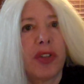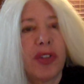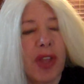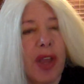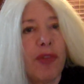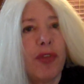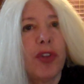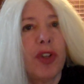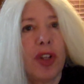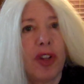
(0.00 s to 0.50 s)

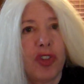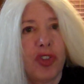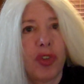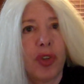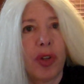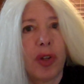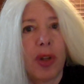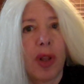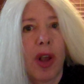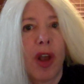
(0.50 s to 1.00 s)

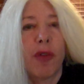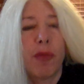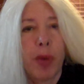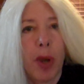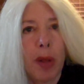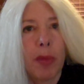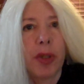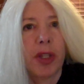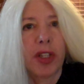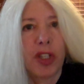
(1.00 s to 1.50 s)
definition of
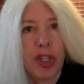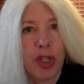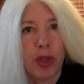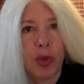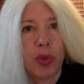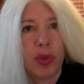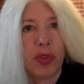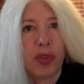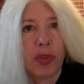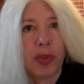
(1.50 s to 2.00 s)
public
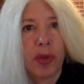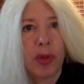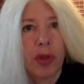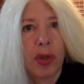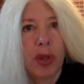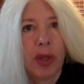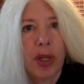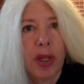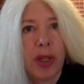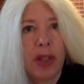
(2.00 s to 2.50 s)
use
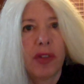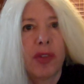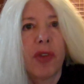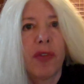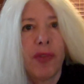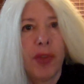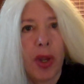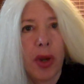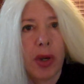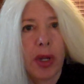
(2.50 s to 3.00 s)
is
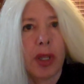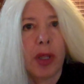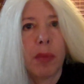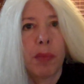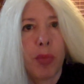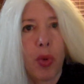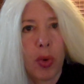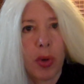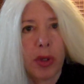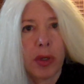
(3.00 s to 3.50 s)
a very
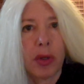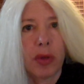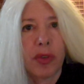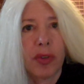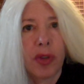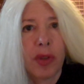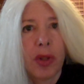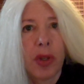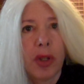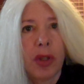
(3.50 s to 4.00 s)

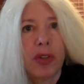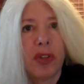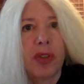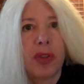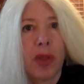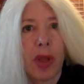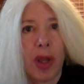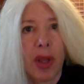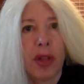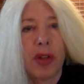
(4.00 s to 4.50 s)
important
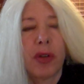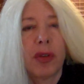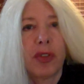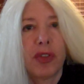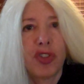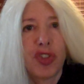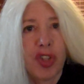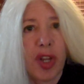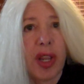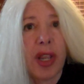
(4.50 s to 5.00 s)

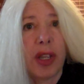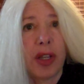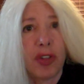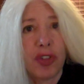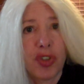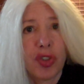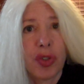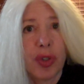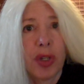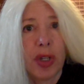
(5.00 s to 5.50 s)

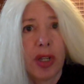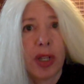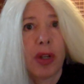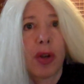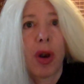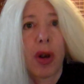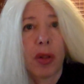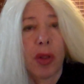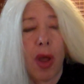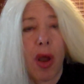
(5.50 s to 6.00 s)
change in
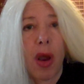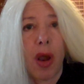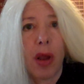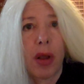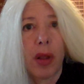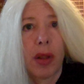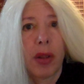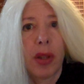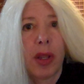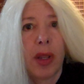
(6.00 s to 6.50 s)
our
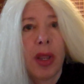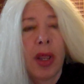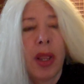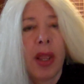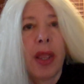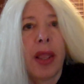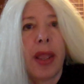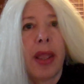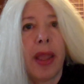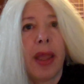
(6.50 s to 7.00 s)
law.
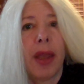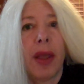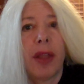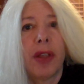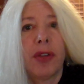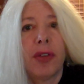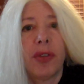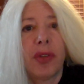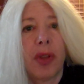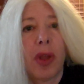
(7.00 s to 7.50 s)

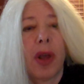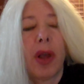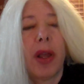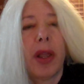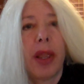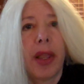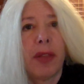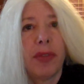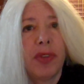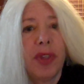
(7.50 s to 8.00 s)
And
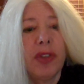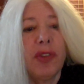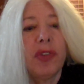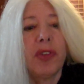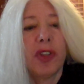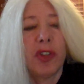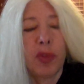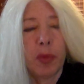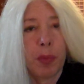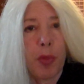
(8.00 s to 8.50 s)

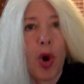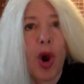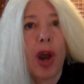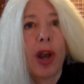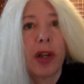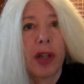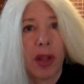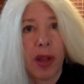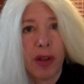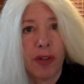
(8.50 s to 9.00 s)
this is
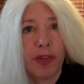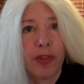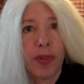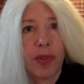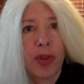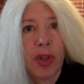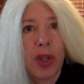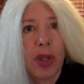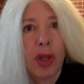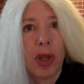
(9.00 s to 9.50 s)
part
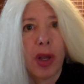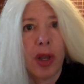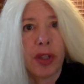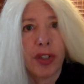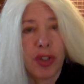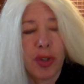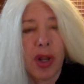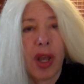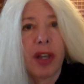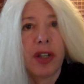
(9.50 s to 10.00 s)
of
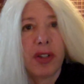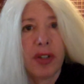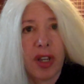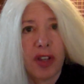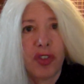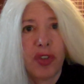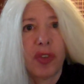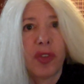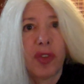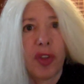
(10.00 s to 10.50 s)
United
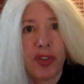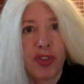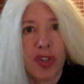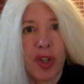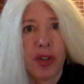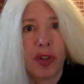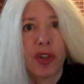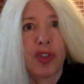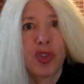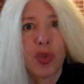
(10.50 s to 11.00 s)
Nations
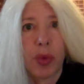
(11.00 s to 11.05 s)
Agenda